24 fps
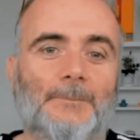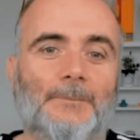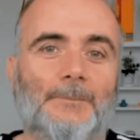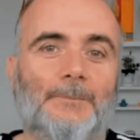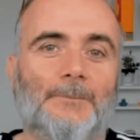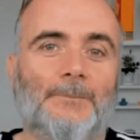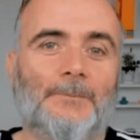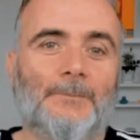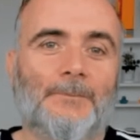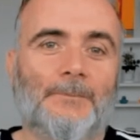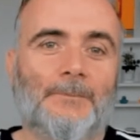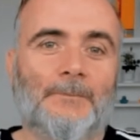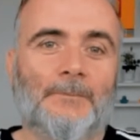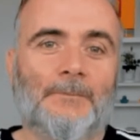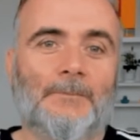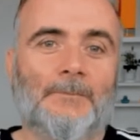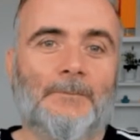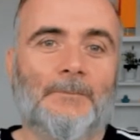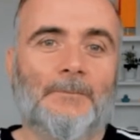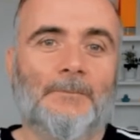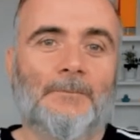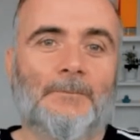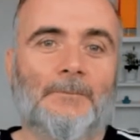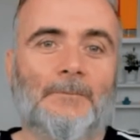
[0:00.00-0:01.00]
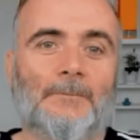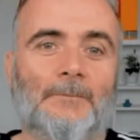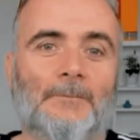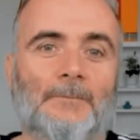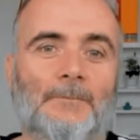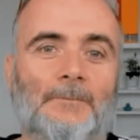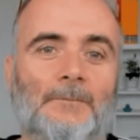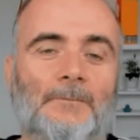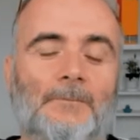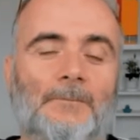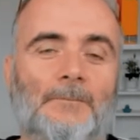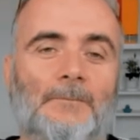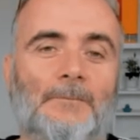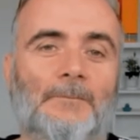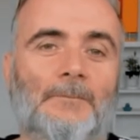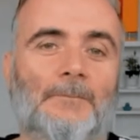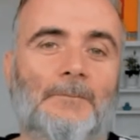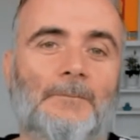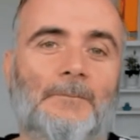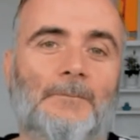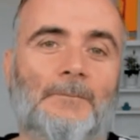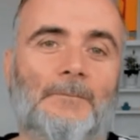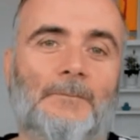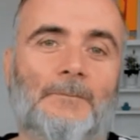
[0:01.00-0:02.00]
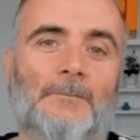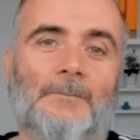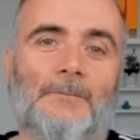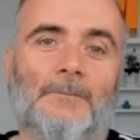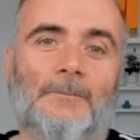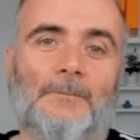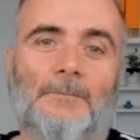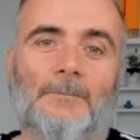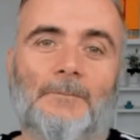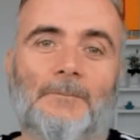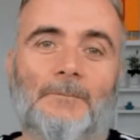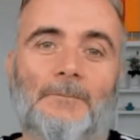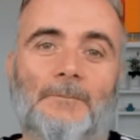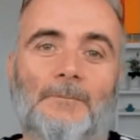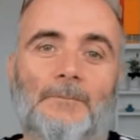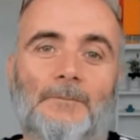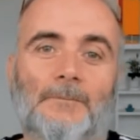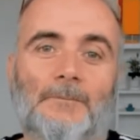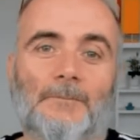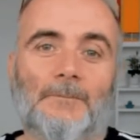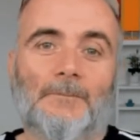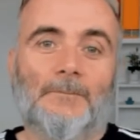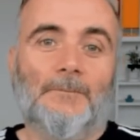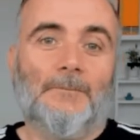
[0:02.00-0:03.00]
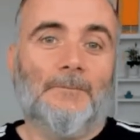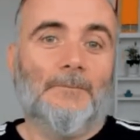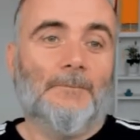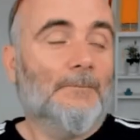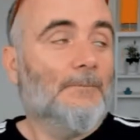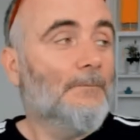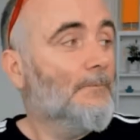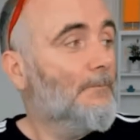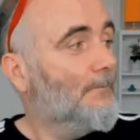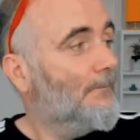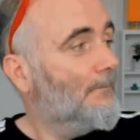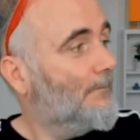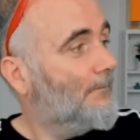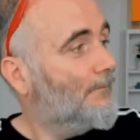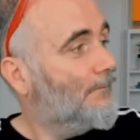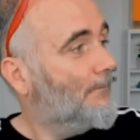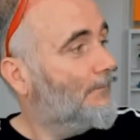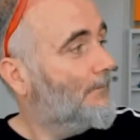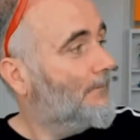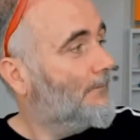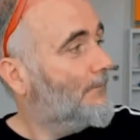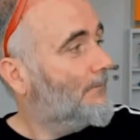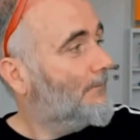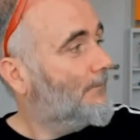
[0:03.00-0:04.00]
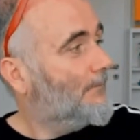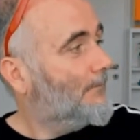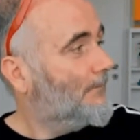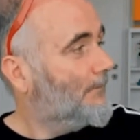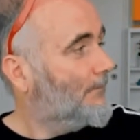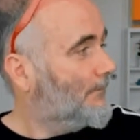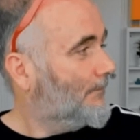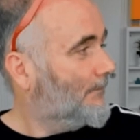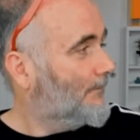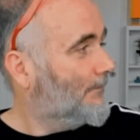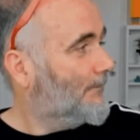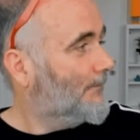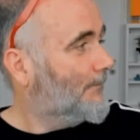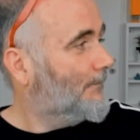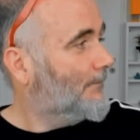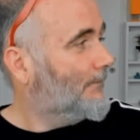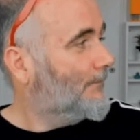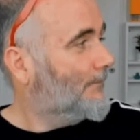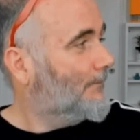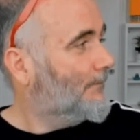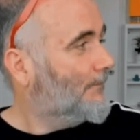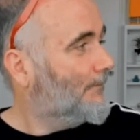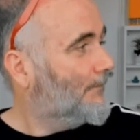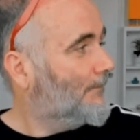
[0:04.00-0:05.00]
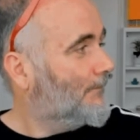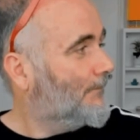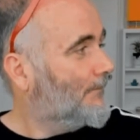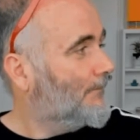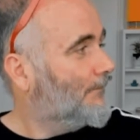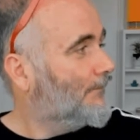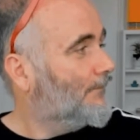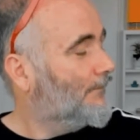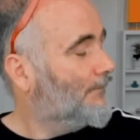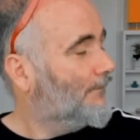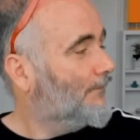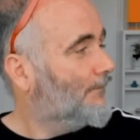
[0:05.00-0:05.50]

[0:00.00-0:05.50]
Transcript: No one is speaking in this clip.